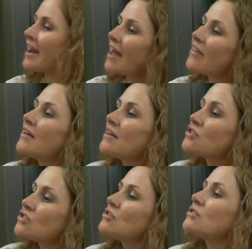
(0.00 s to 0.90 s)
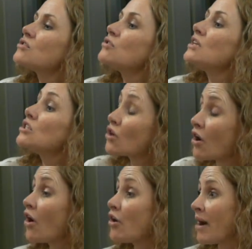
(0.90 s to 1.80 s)
And other students who need to go
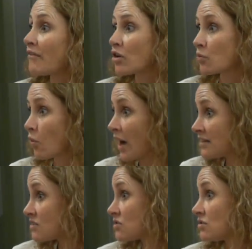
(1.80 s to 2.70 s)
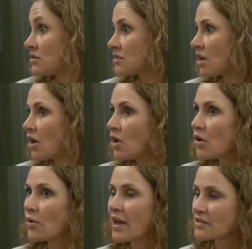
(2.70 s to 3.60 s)
home. I've got one student
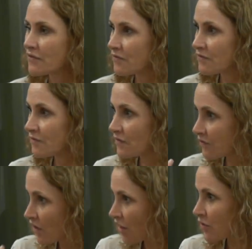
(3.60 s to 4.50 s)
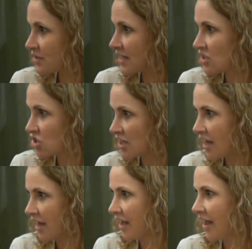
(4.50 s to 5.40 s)
who has a father who's an
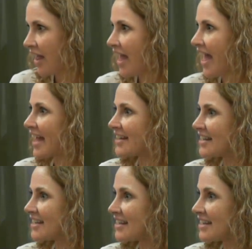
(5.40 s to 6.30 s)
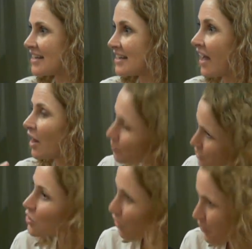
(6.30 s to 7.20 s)
engineer, and he
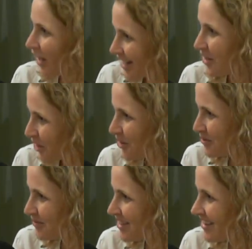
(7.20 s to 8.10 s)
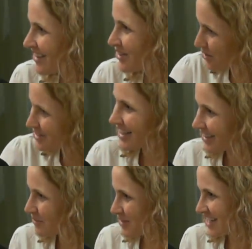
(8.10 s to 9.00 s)
helps her at home using
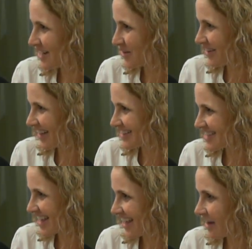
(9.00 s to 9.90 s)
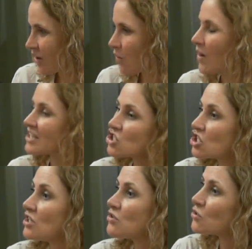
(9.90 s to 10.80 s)
the material that's there. Whilst
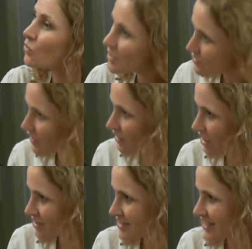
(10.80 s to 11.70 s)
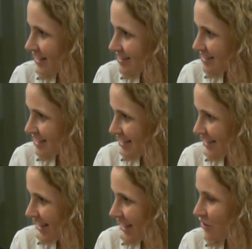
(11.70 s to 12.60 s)
she used to always feel lost and at sea,
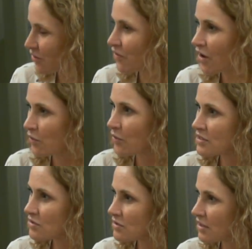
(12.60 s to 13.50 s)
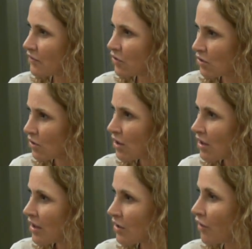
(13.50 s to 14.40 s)
and her father always used to
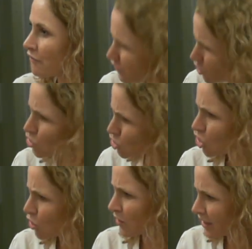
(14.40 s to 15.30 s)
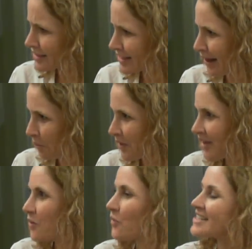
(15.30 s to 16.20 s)
confuse her with his help,
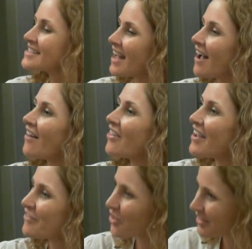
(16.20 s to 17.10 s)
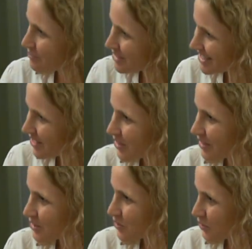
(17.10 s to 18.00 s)
whilst now they've got that
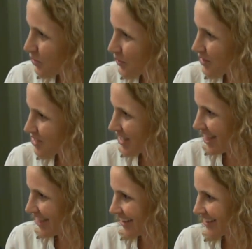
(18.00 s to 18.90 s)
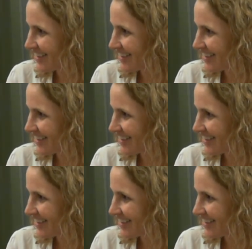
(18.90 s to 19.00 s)
material to work with together.